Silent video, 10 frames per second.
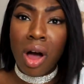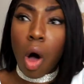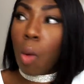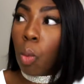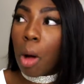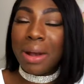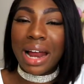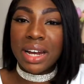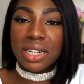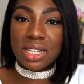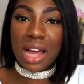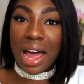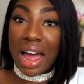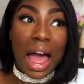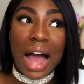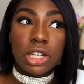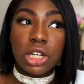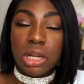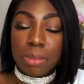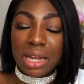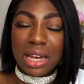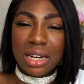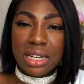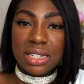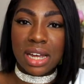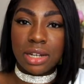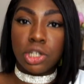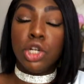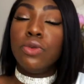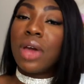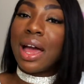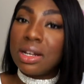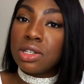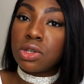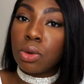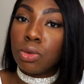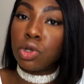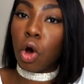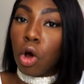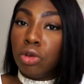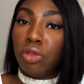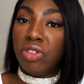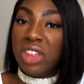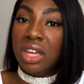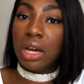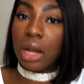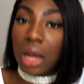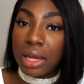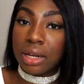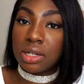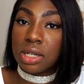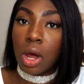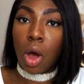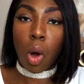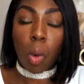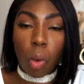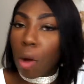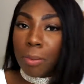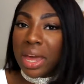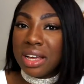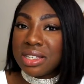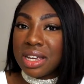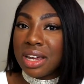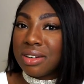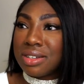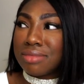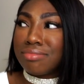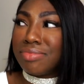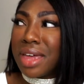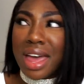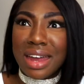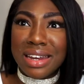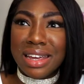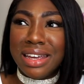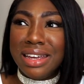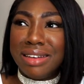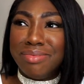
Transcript: on what planet does that actually make any sense? You've cancelled on the client. What makes it any...